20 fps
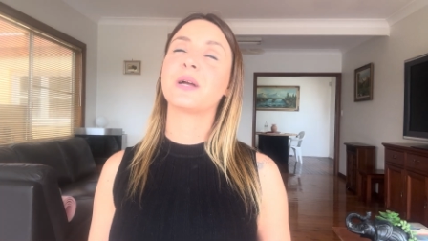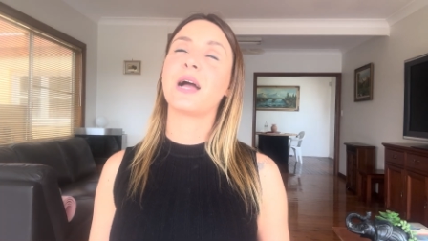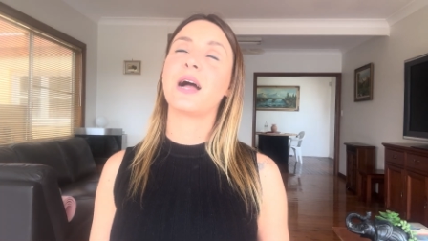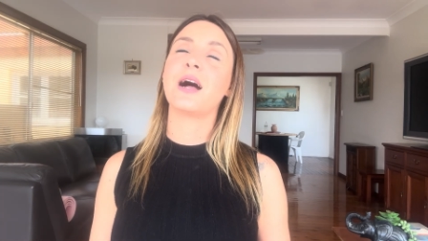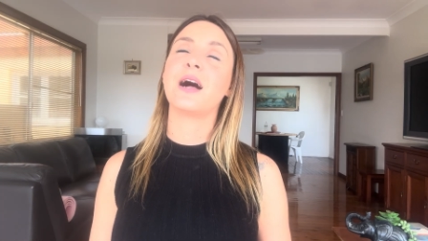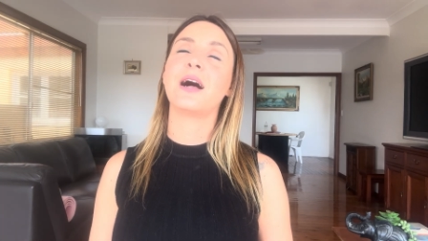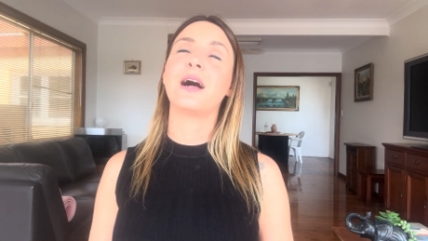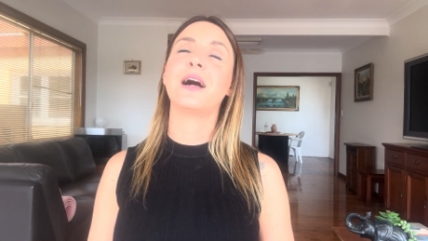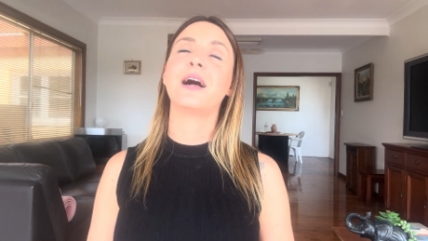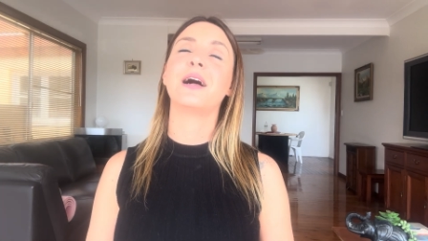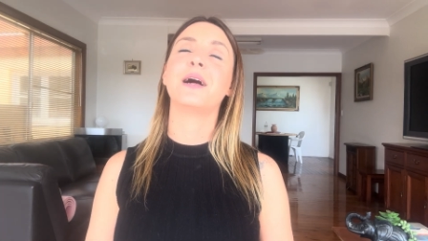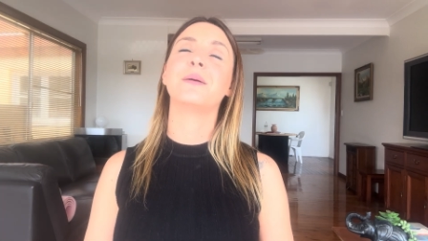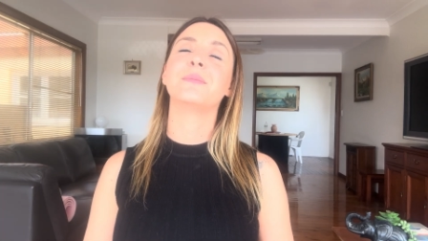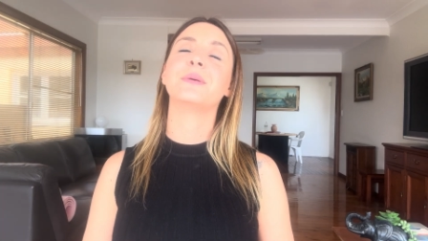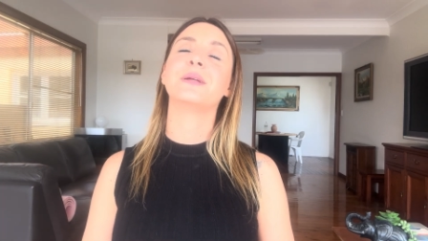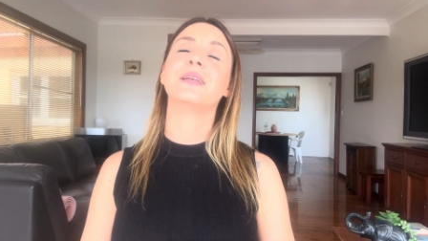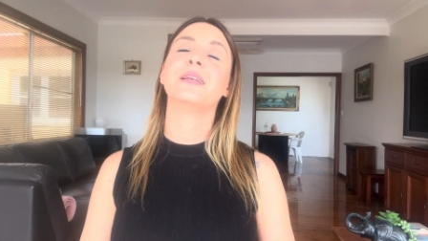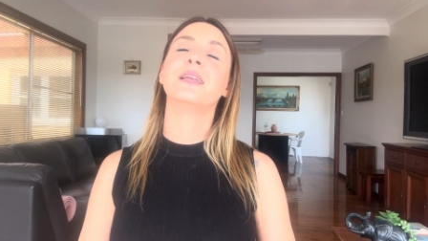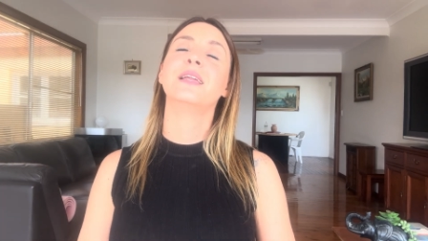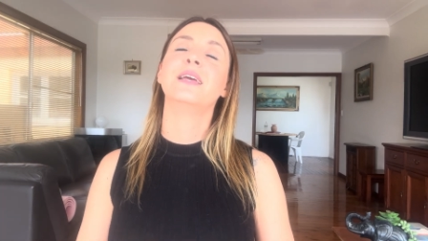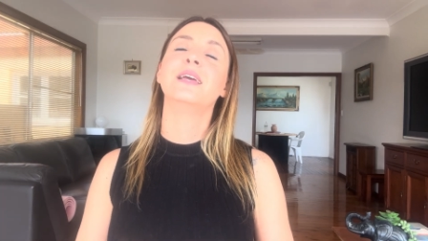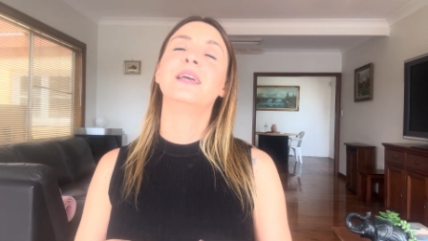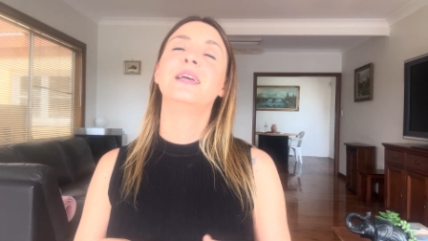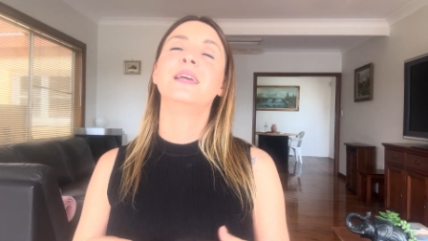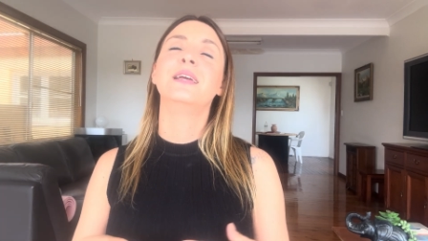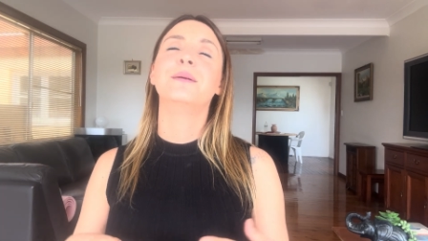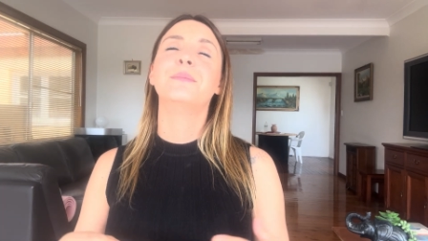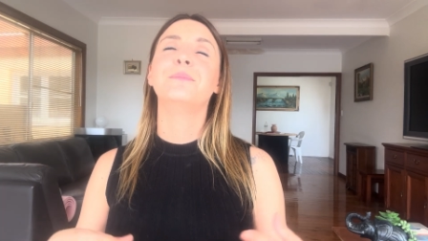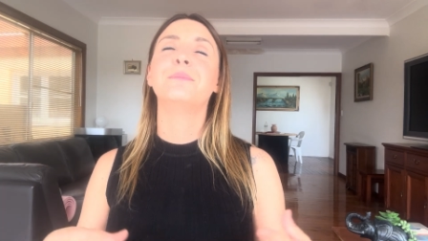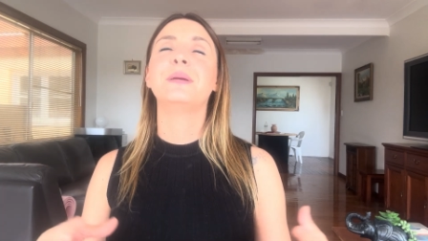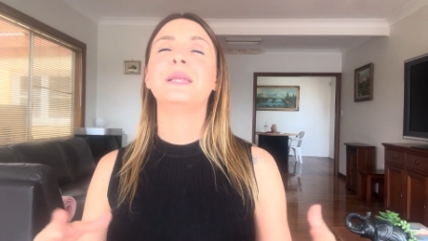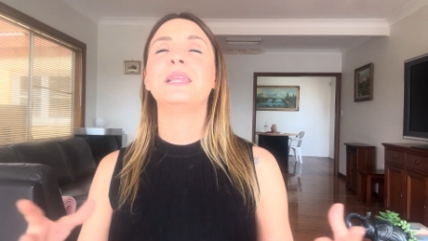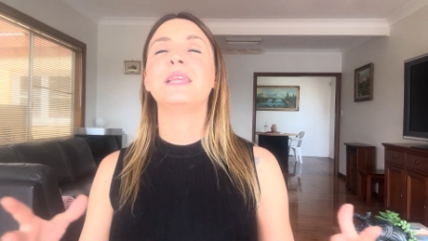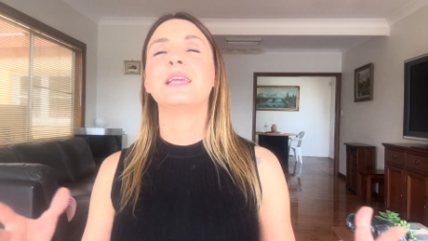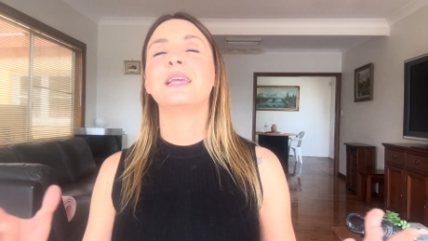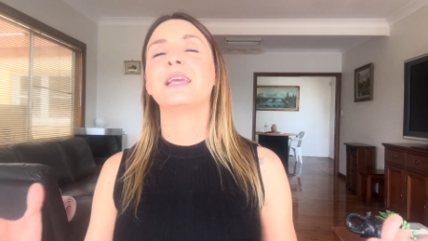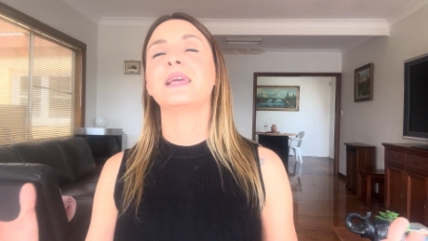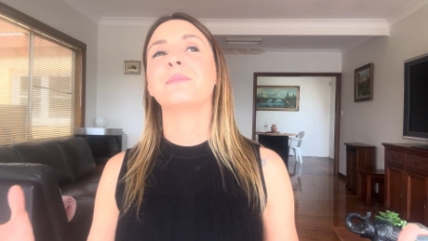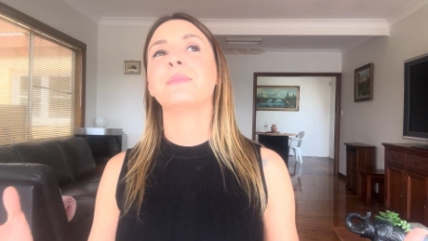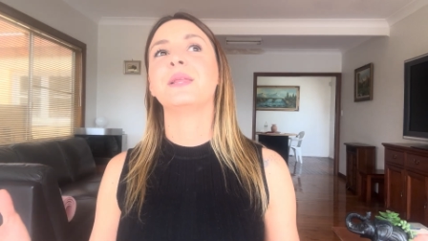calm and
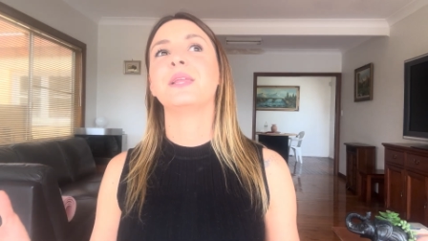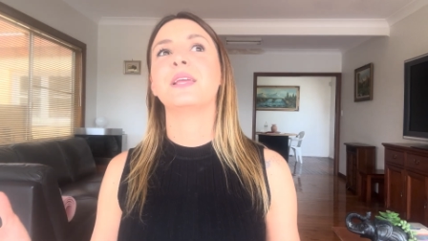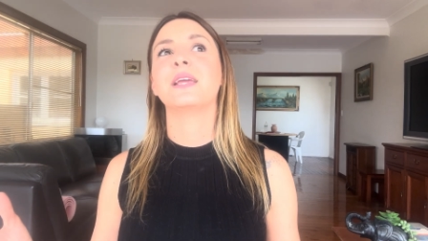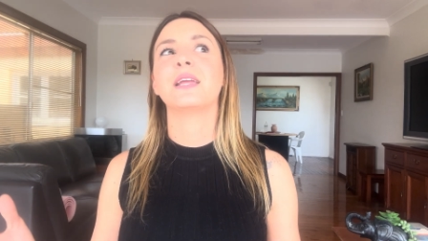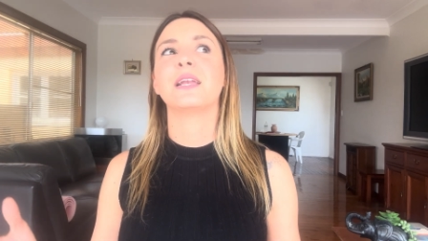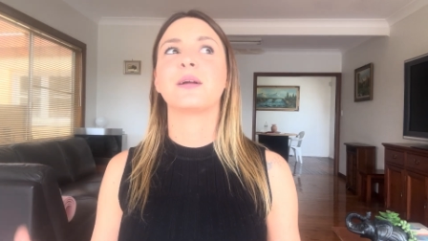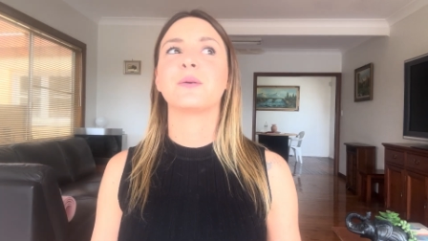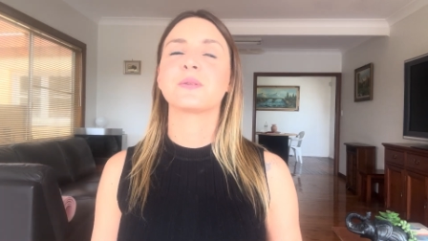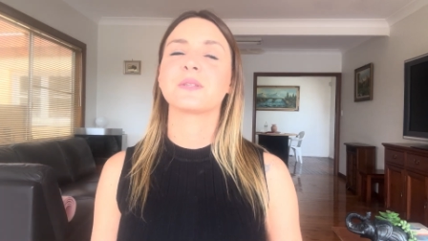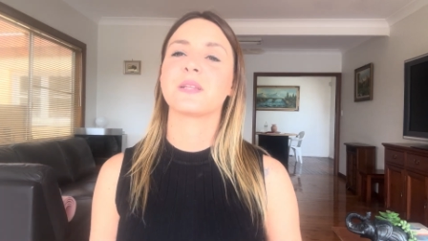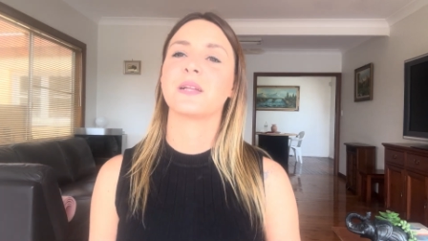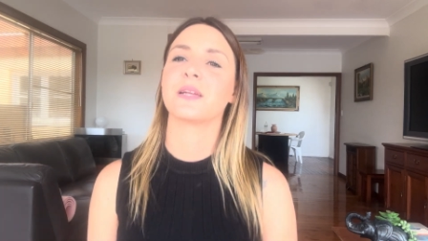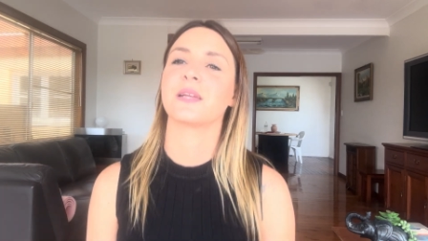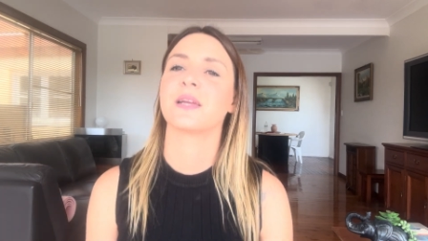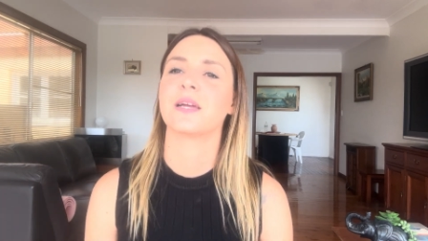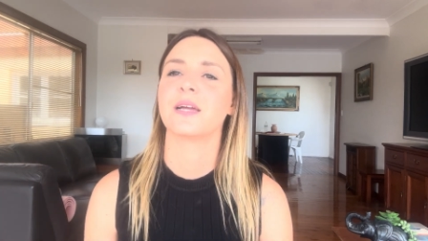minye, and I was like,